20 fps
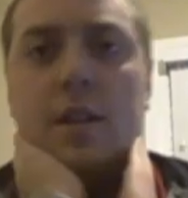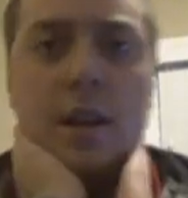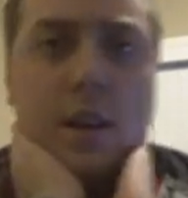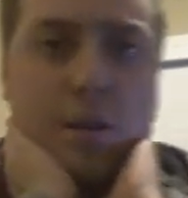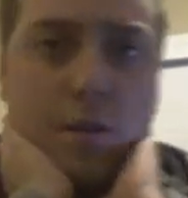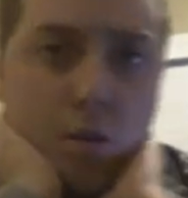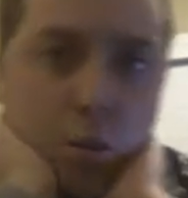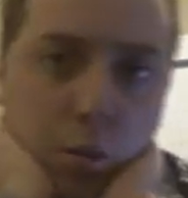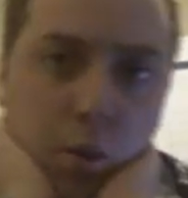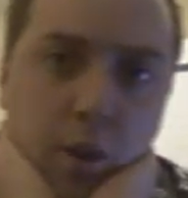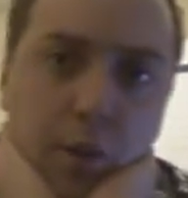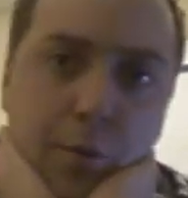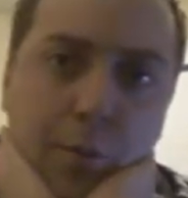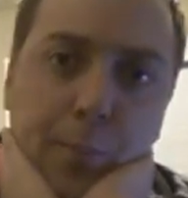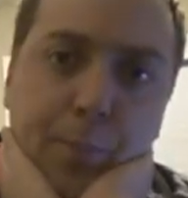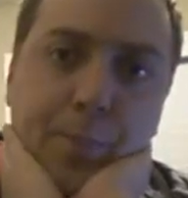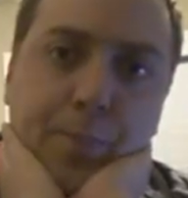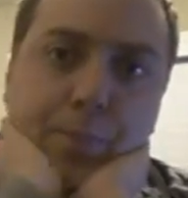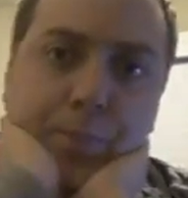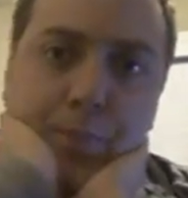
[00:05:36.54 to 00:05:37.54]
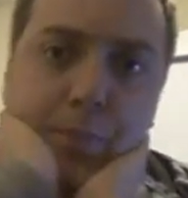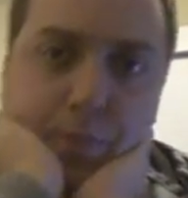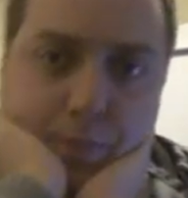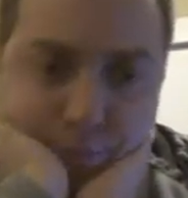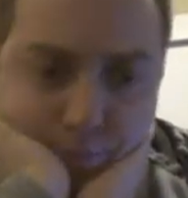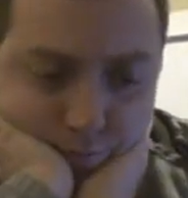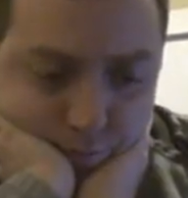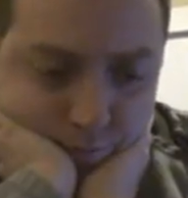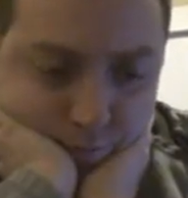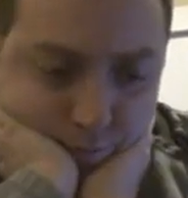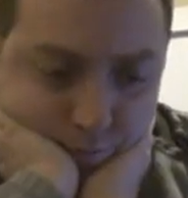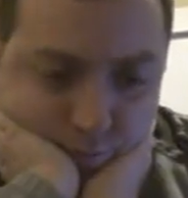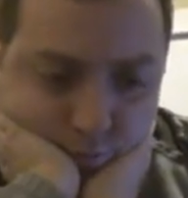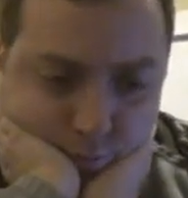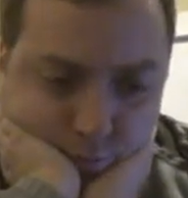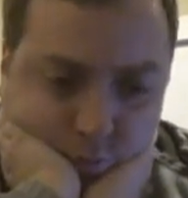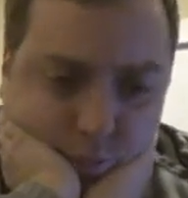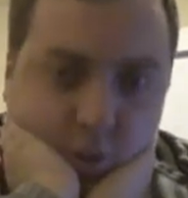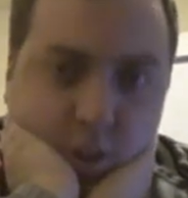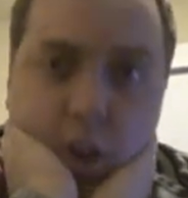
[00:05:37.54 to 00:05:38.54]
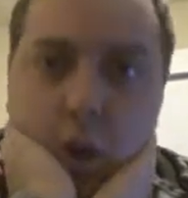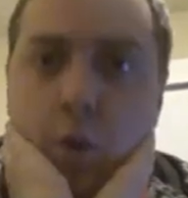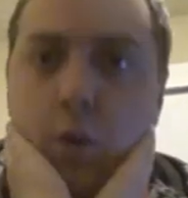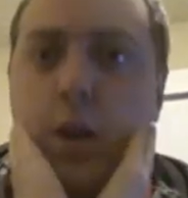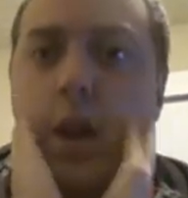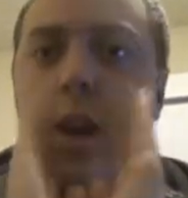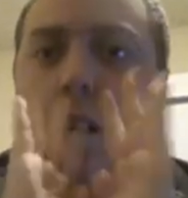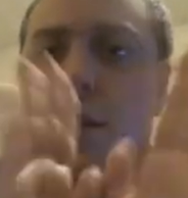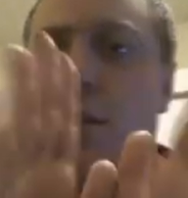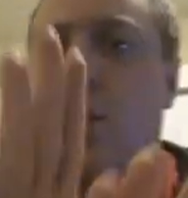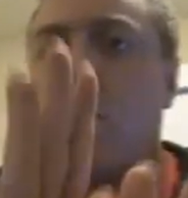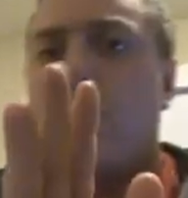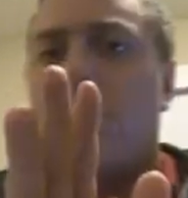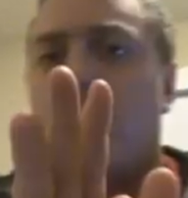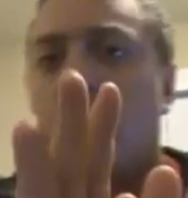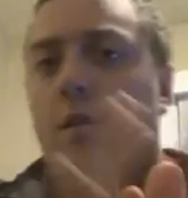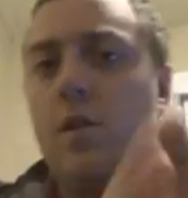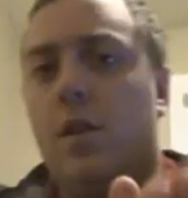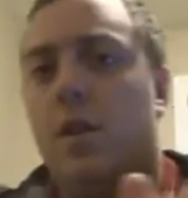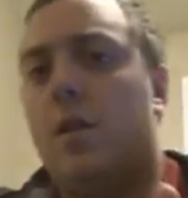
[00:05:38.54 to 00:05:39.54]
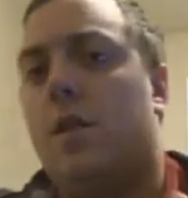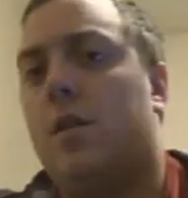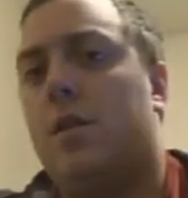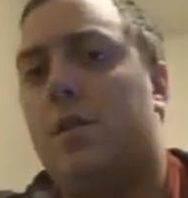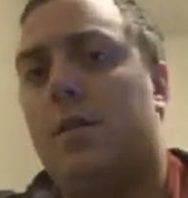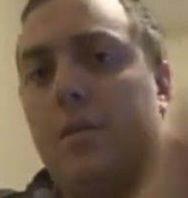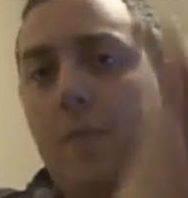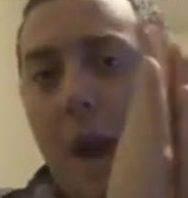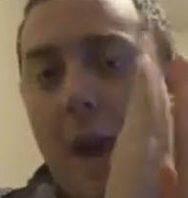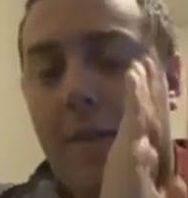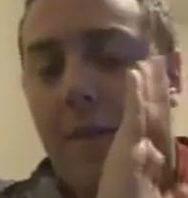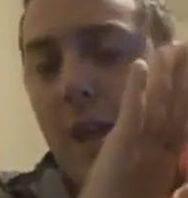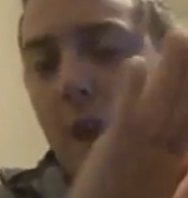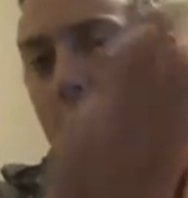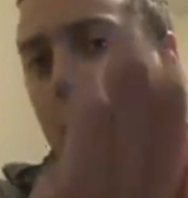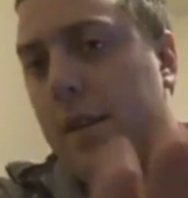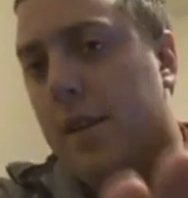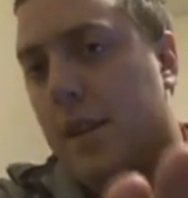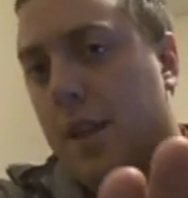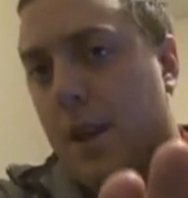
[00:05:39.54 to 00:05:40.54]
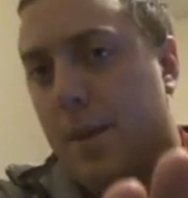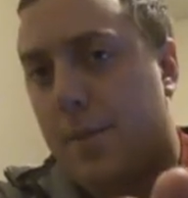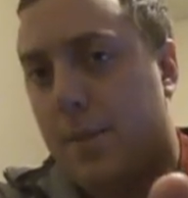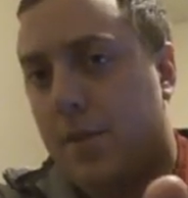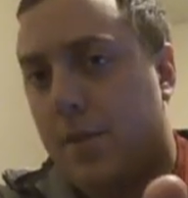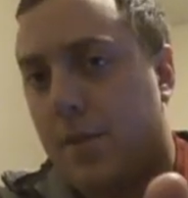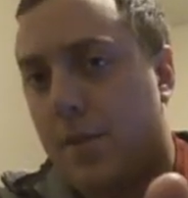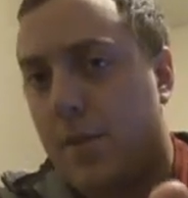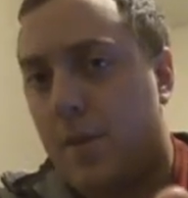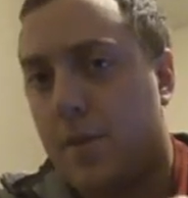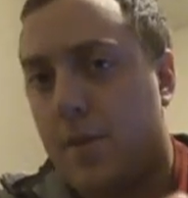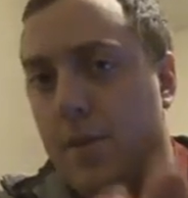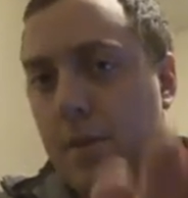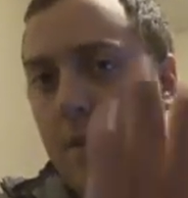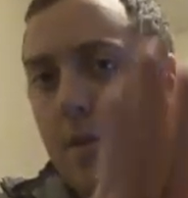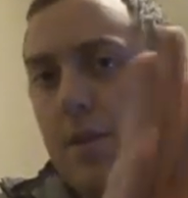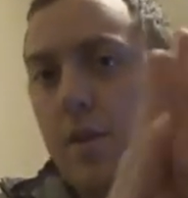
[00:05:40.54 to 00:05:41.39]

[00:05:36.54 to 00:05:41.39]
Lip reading: things was, okay, there was, at the end of the episode,